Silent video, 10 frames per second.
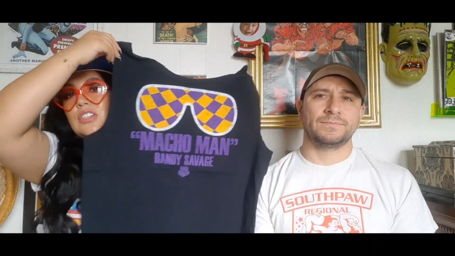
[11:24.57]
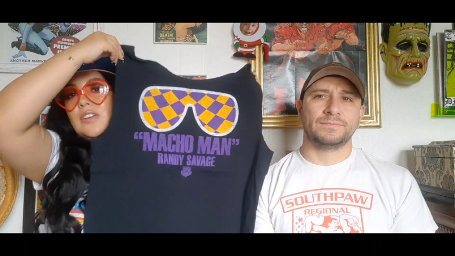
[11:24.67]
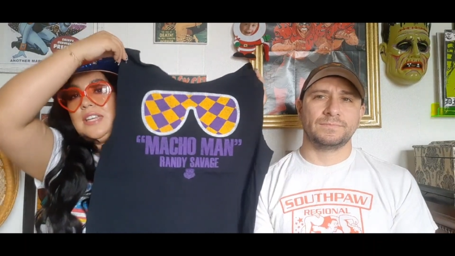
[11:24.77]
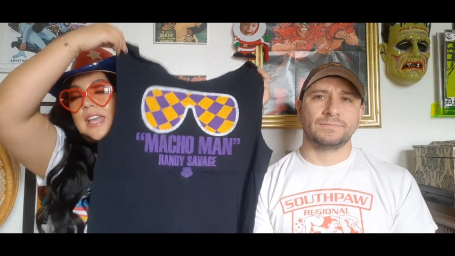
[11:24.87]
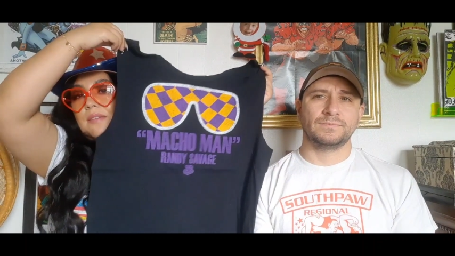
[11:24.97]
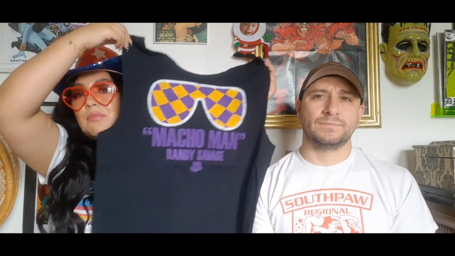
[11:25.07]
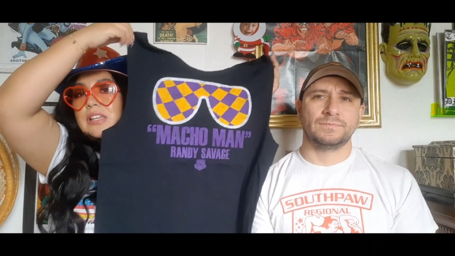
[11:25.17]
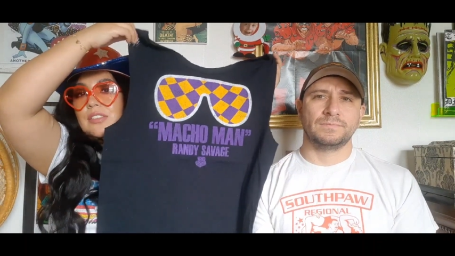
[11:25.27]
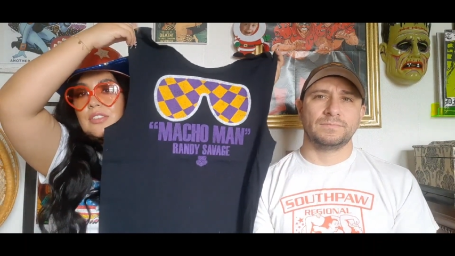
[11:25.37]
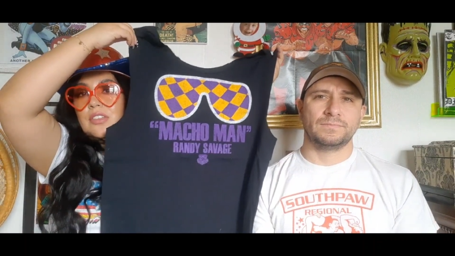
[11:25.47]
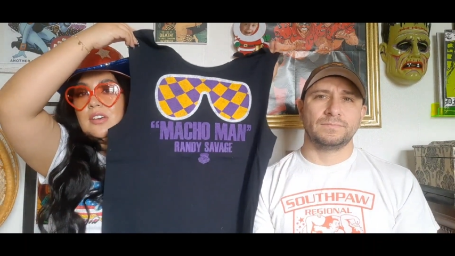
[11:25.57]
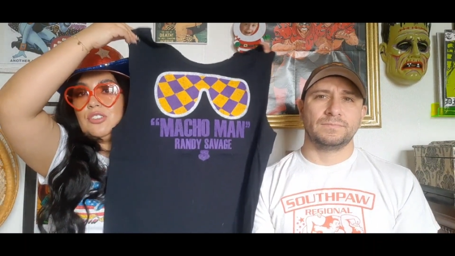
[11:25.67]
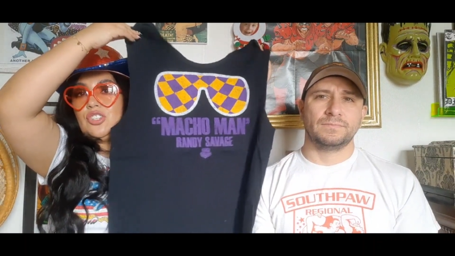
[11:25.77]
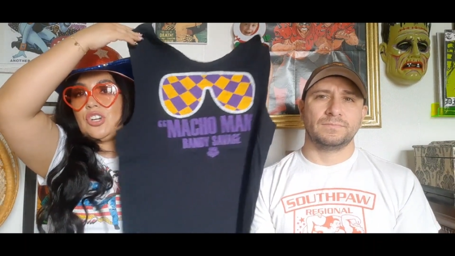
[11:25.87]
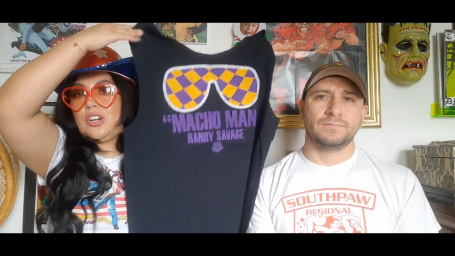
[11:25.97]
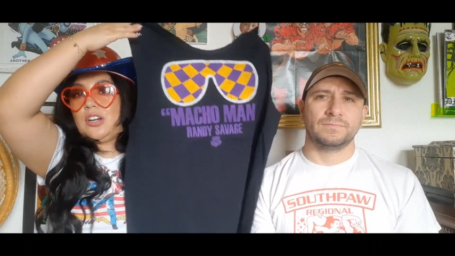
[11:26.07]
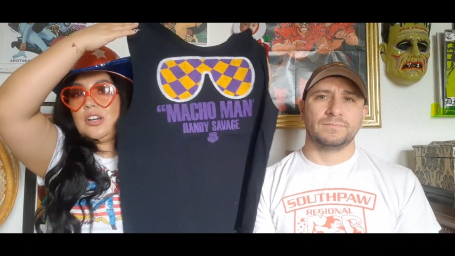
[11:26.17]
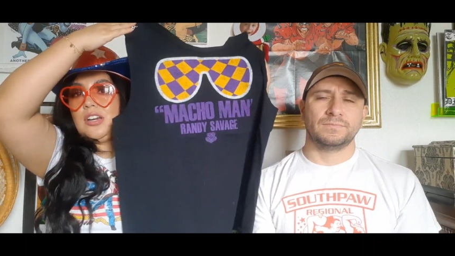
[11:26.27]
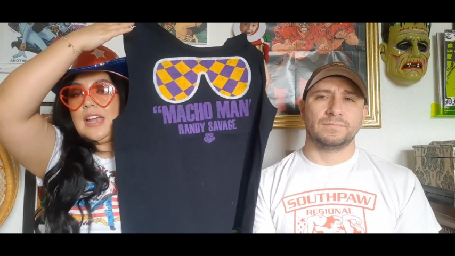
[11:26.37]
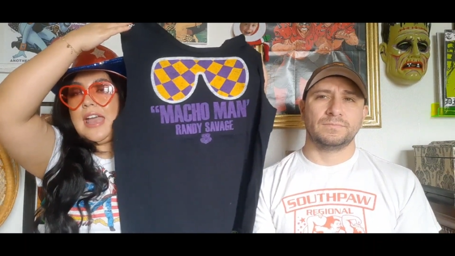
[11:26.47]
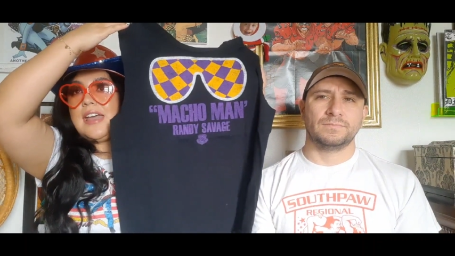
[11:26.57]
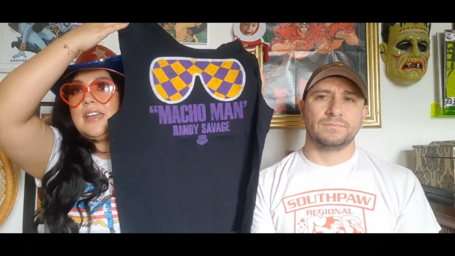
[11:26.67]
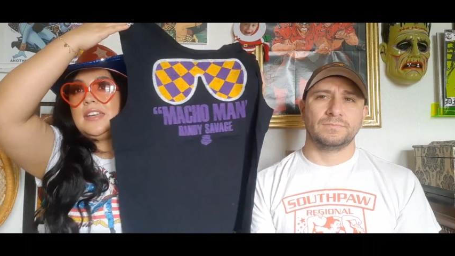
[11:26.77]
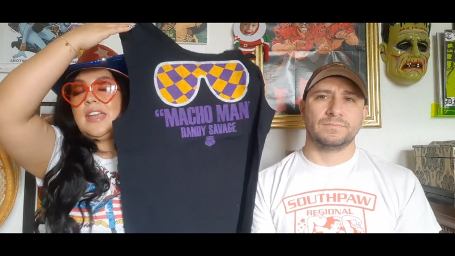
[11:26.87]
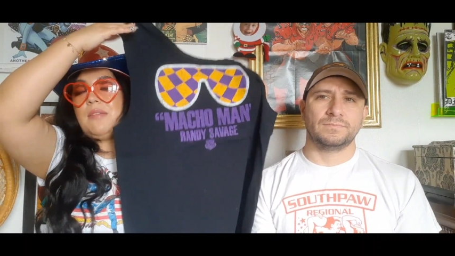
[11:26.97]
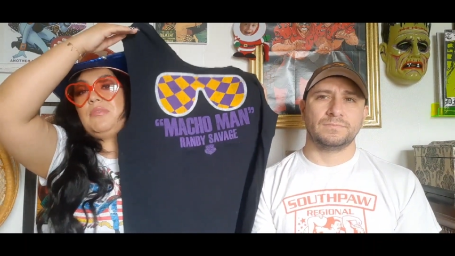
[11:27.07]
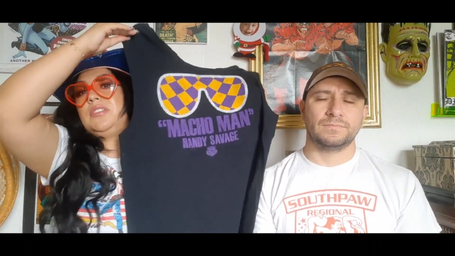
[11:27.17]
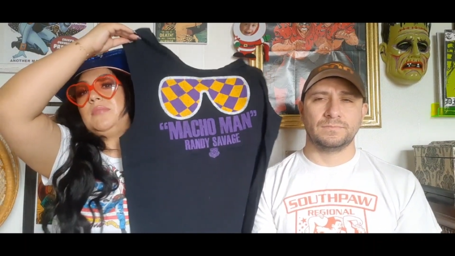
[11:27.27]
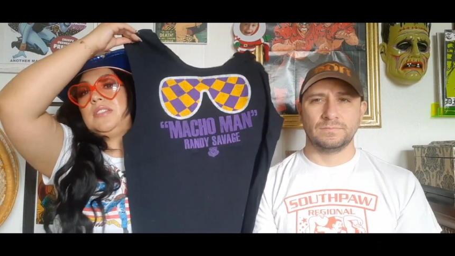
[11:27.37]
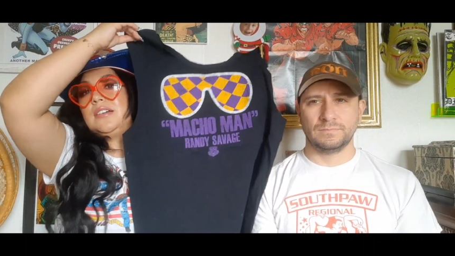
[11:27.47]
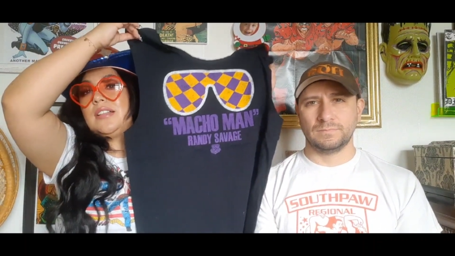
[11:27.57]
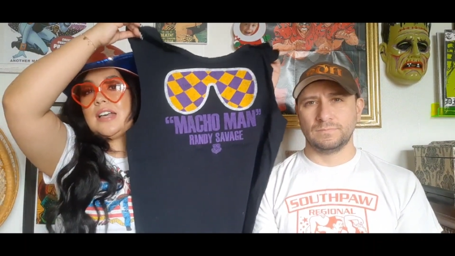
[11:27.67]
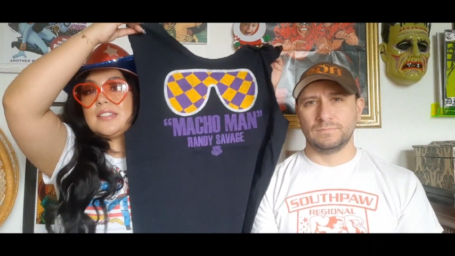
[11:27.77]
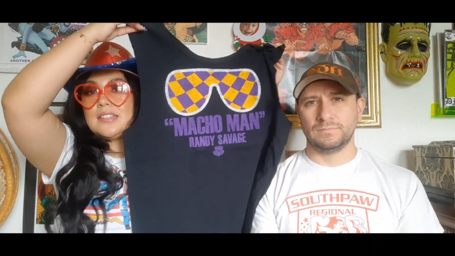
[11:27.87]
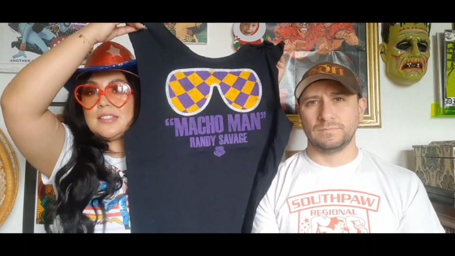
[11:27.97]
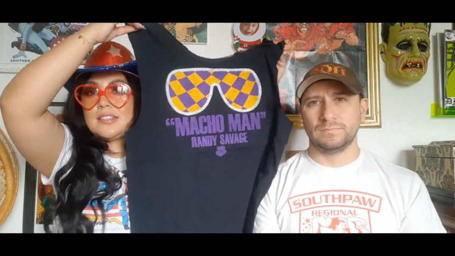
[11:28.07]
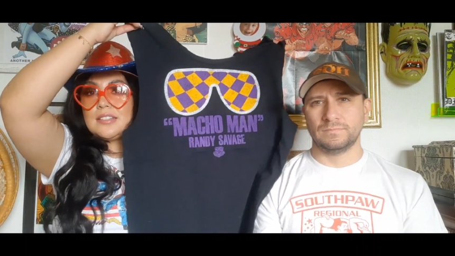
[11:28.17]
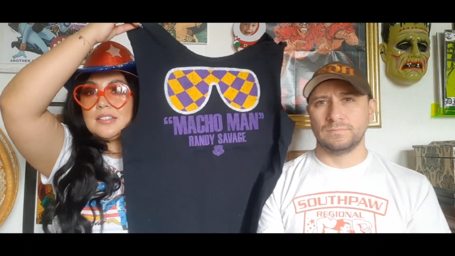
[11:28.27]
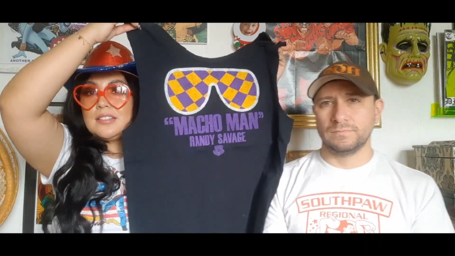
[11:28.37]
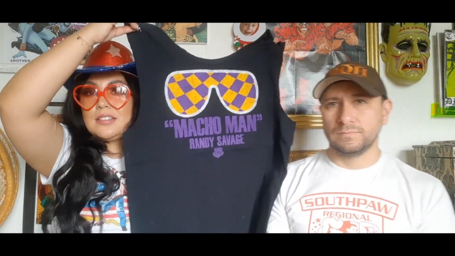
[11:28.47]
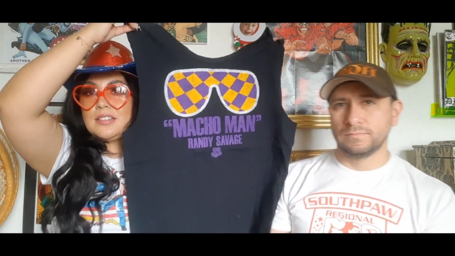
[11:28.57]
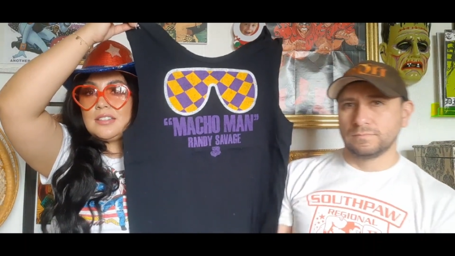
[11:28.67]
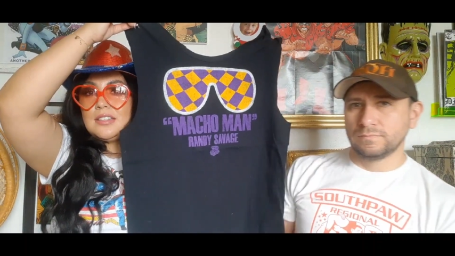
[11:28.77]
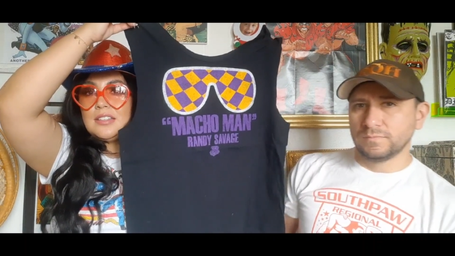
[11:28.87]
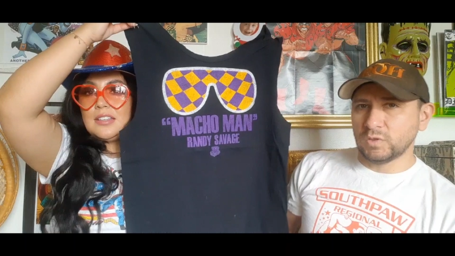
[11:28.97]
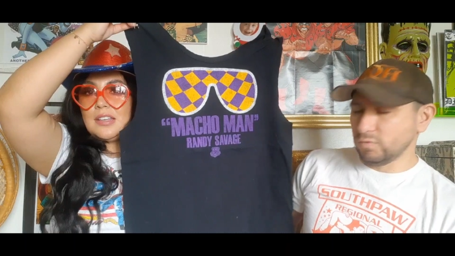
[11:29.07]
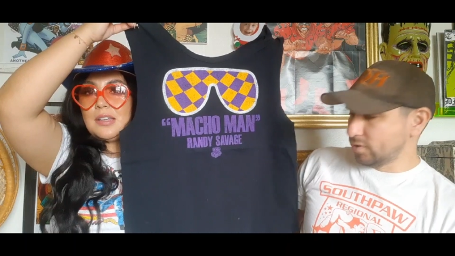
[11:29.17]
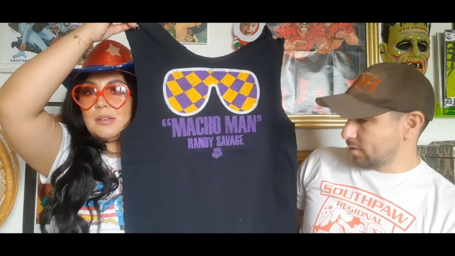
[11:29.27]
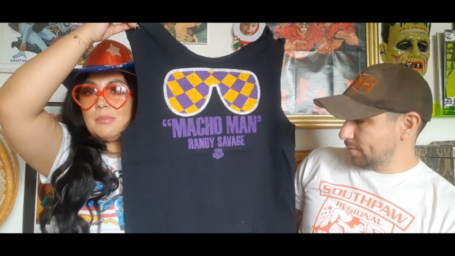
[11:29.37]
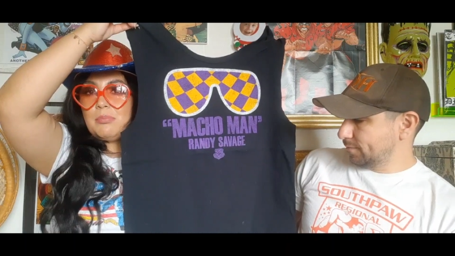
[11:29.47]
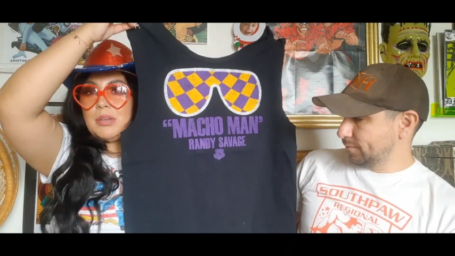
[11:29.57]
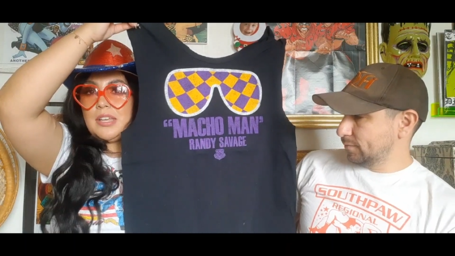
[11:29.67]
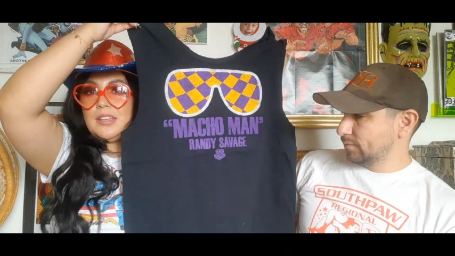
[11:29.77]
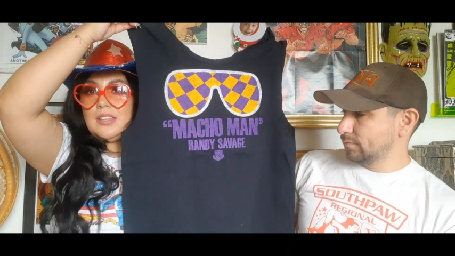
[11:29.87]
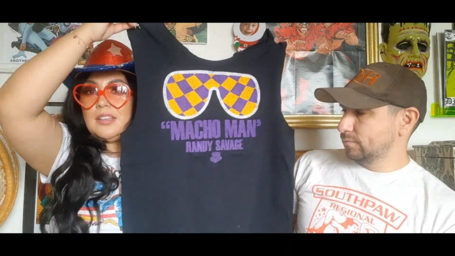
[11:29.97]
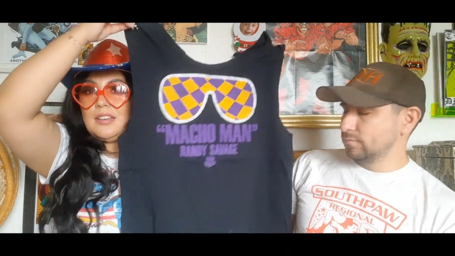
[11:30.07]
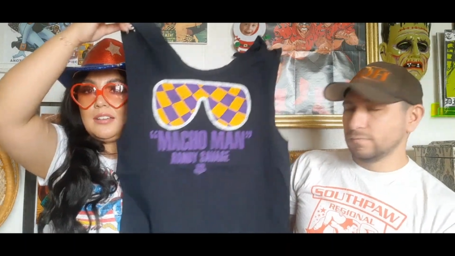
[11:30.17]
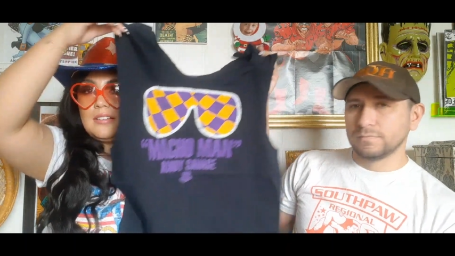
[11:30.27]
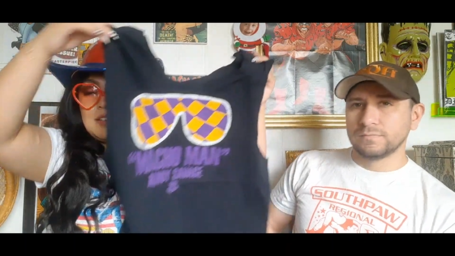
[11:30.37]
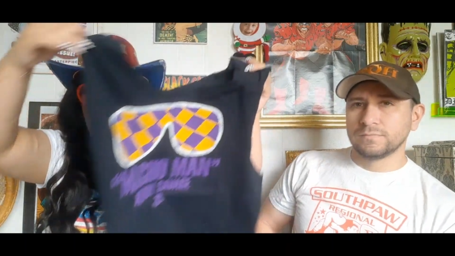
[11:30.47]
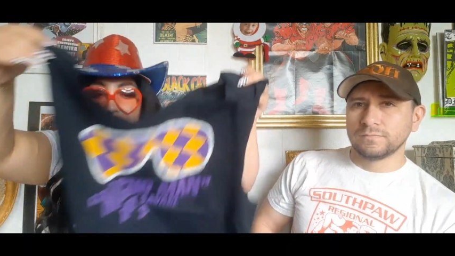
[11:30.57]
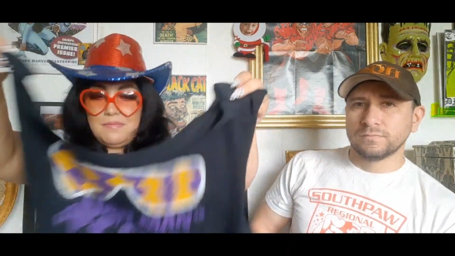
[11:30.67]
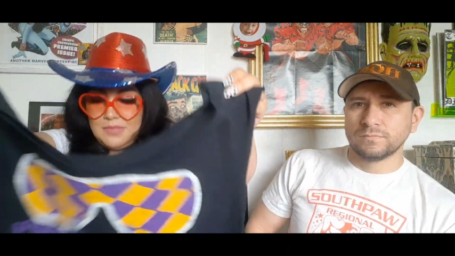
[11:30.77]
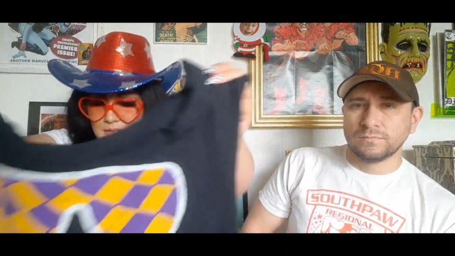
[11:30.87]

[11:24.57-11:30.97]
Speaker 1: So it came with a shirt and it came with some sunglasses. Oh, sorry. But yeah.